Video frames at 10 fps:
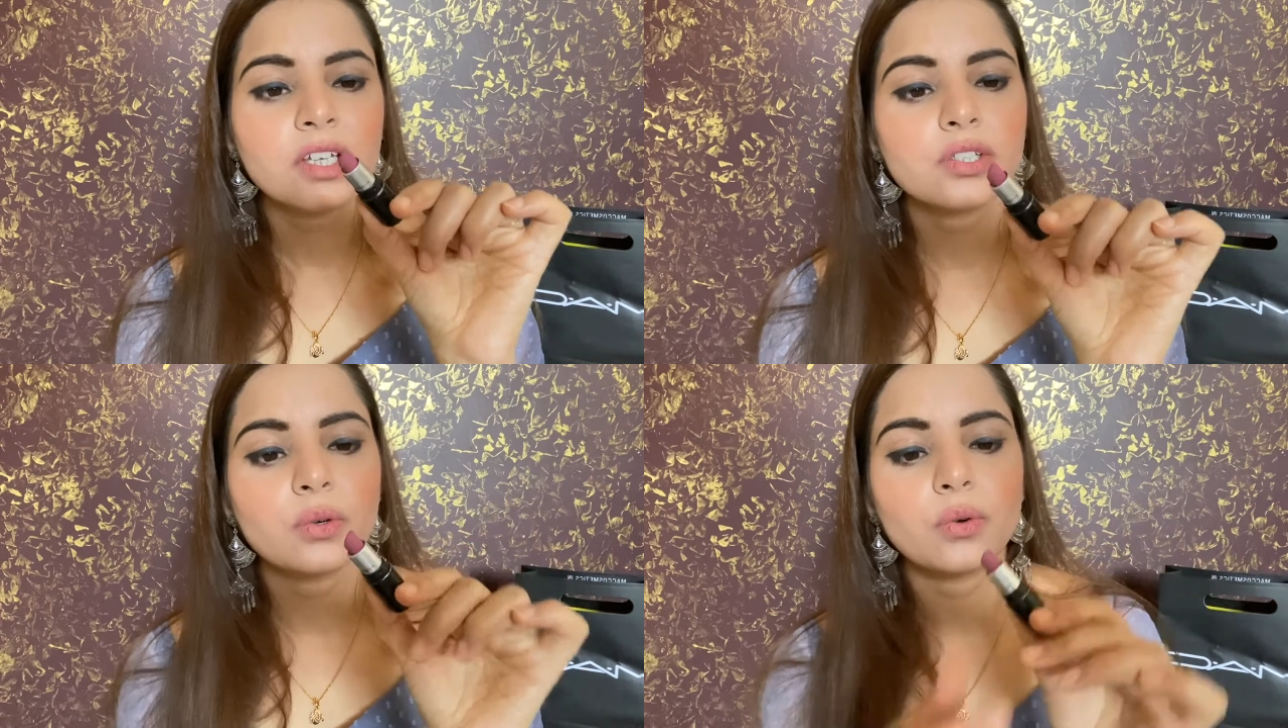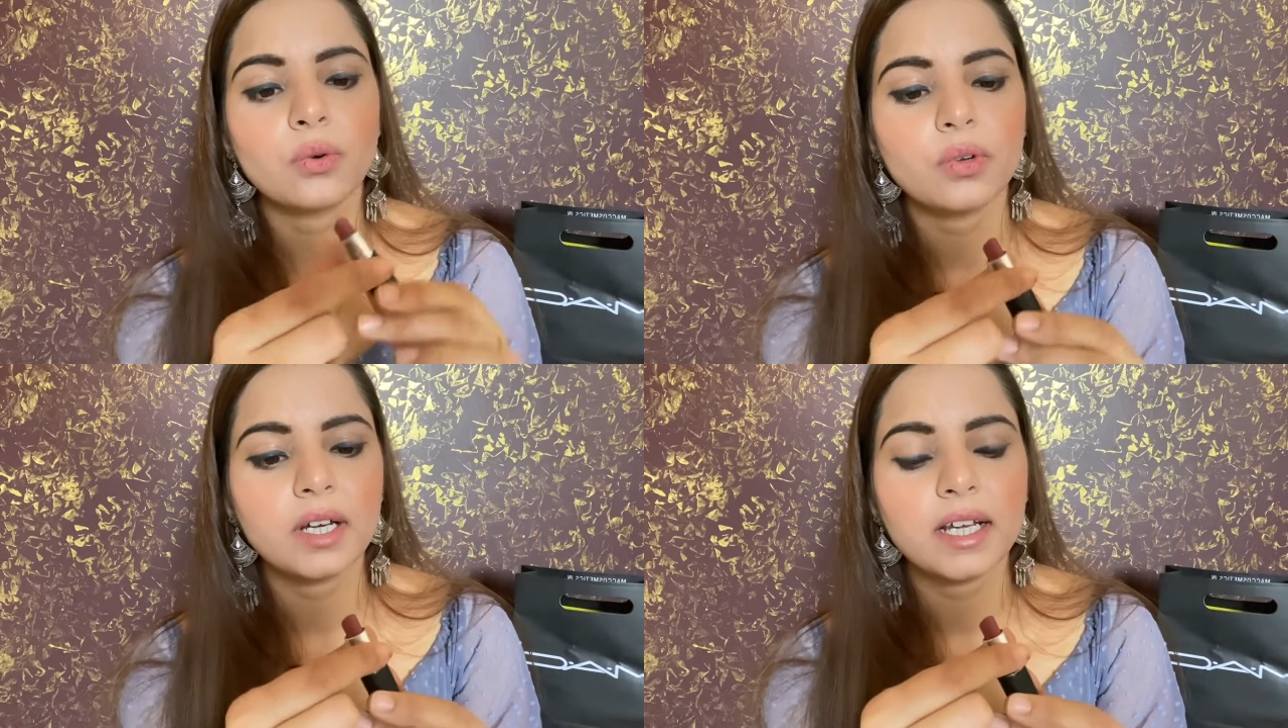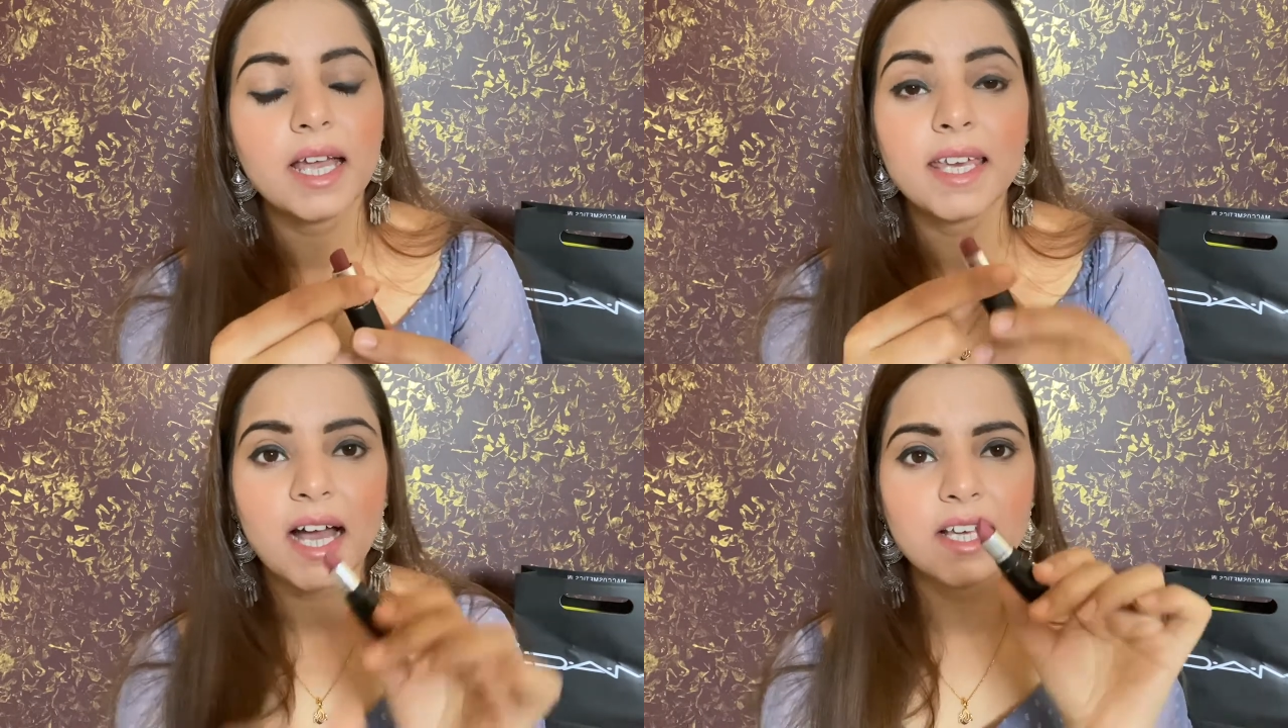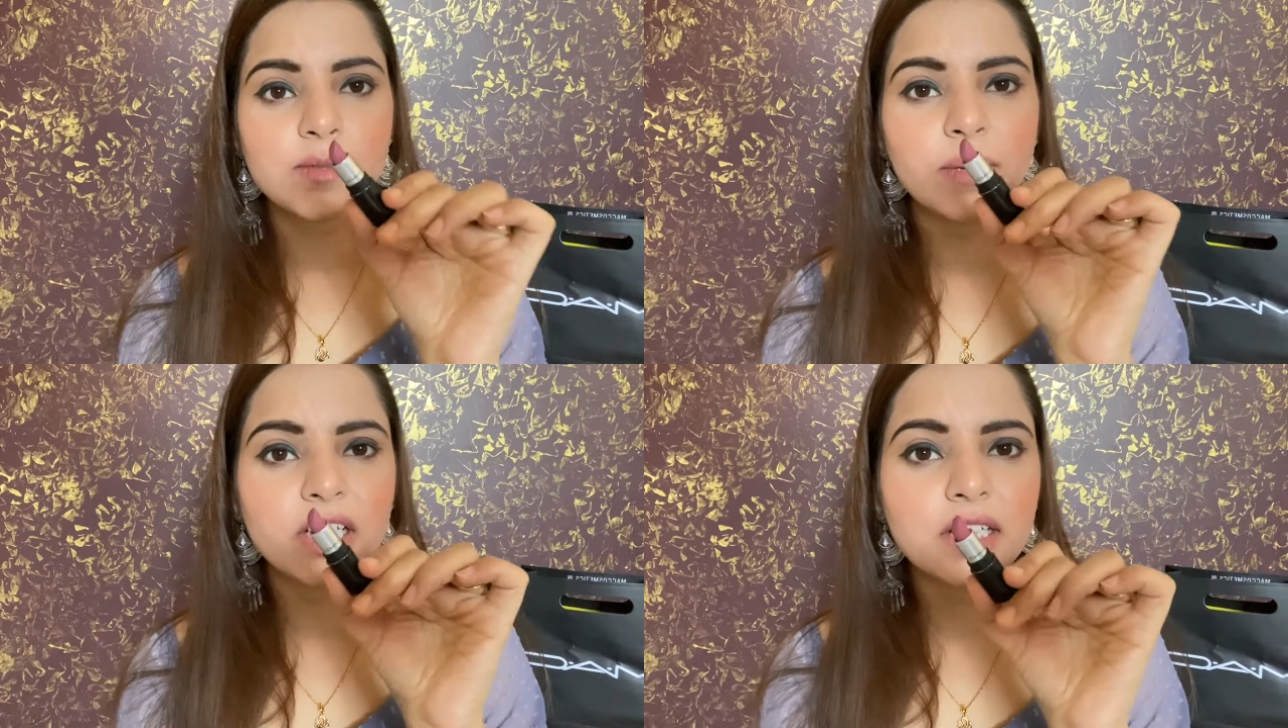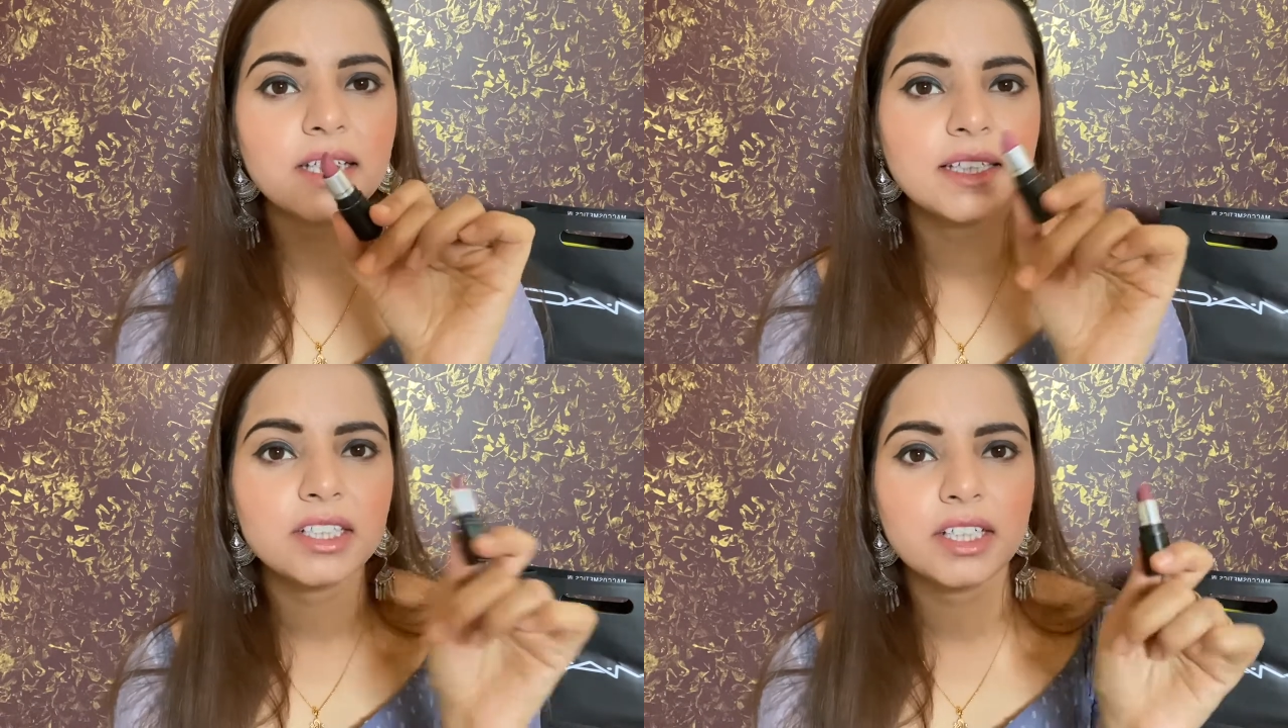So yeah,
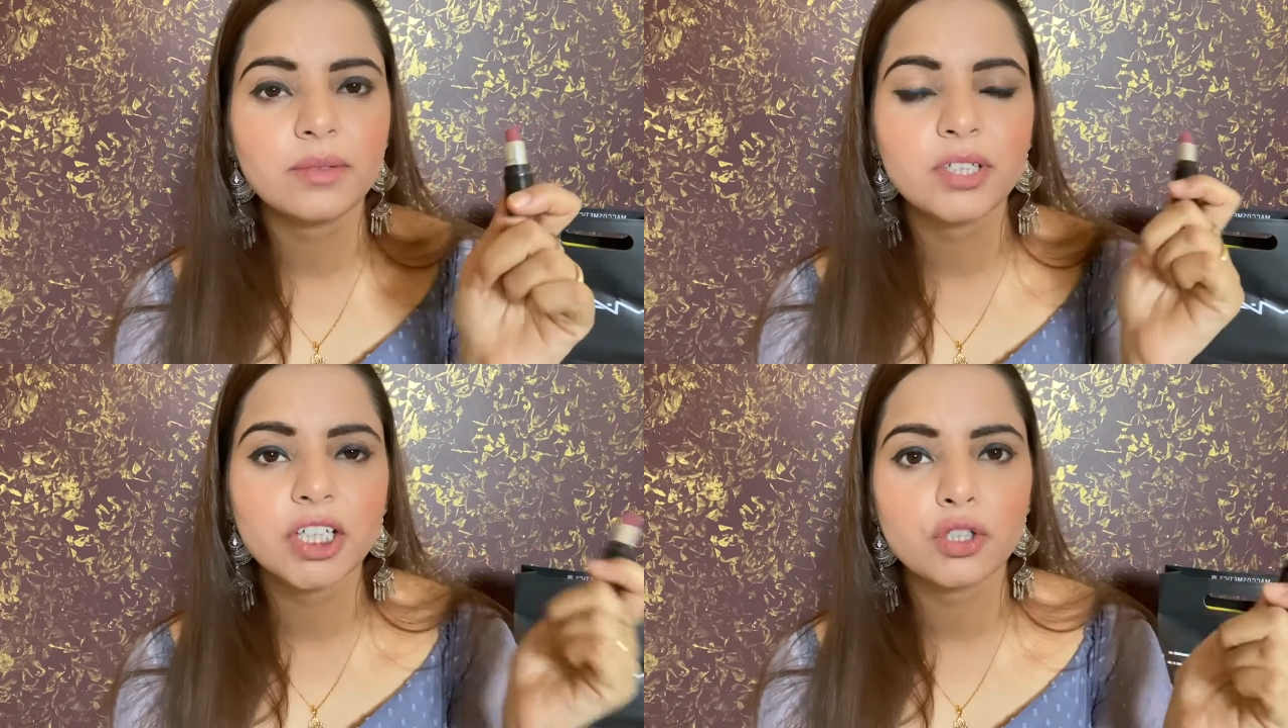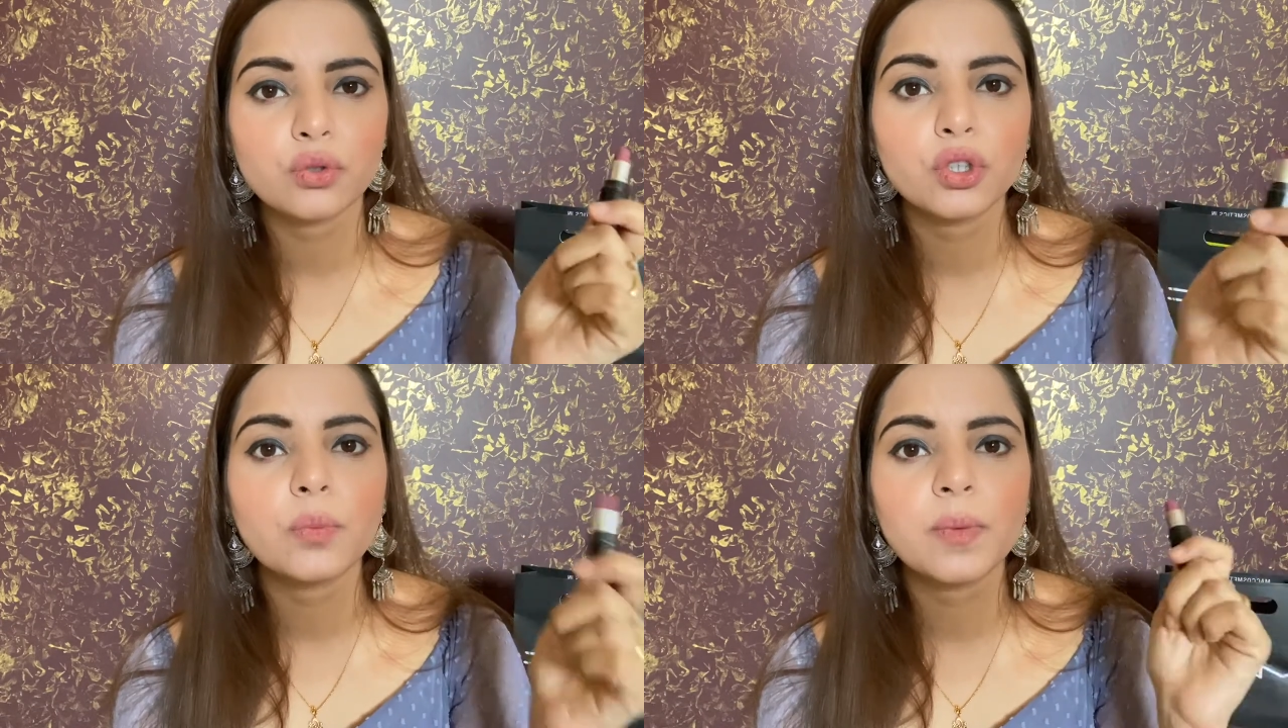especially the shade which I showed you,